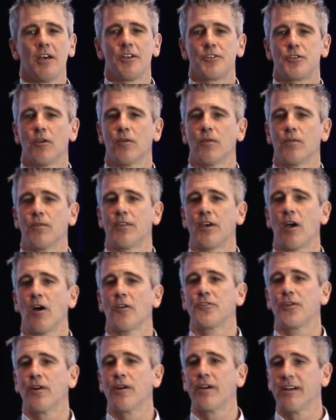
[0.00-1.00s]
So the
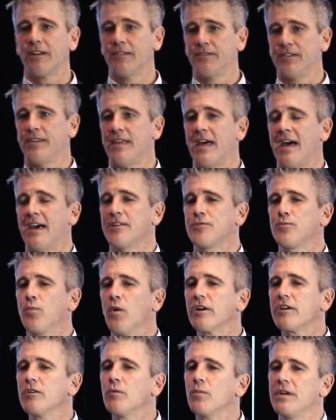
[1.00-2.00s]
alternative to that is
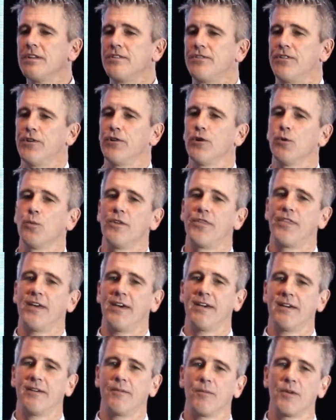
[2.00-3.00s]
what can we do with,
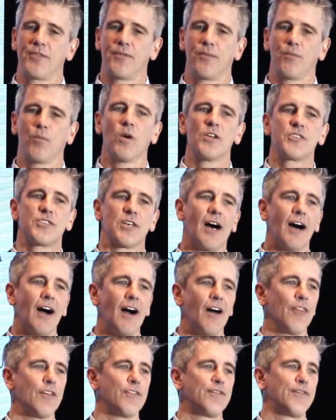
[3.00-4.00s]
a, with what's
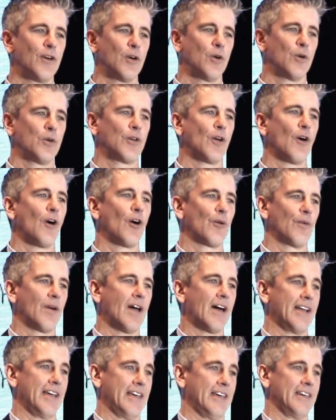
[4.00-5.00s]
on the phone
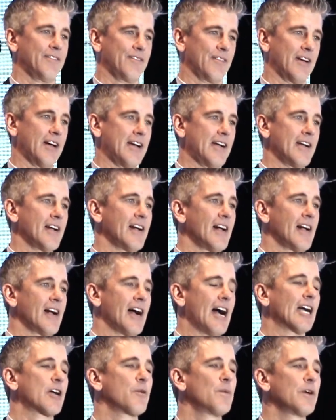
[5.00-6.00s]
already, right?
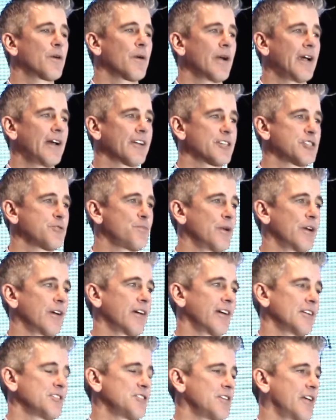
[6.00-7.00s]
How can we create an
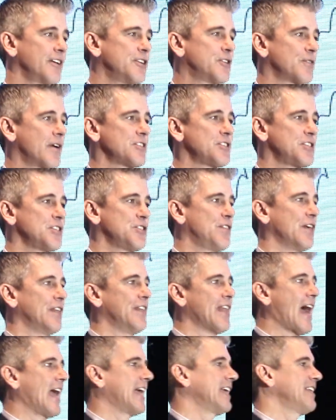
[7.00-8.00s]
experience that addresses the
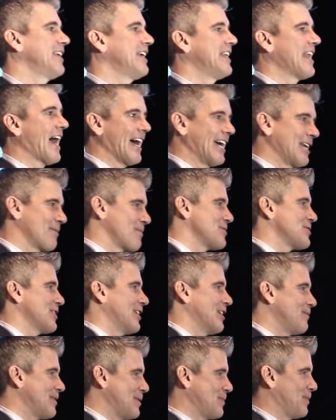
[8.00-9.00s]

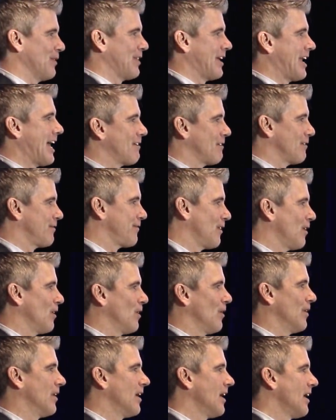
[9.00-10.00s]
99% of people that have a
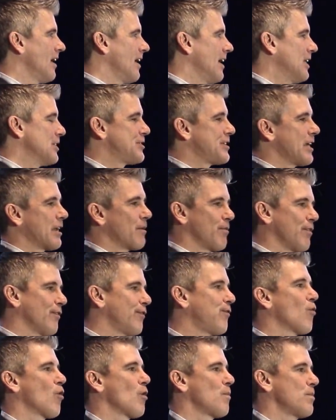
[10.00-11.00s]
phone instead of the
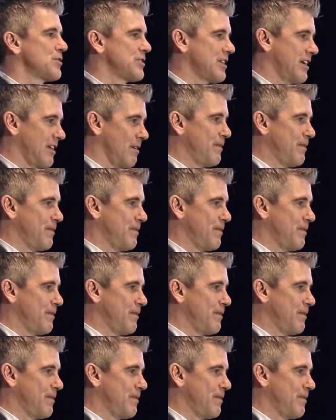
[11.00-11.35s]
4%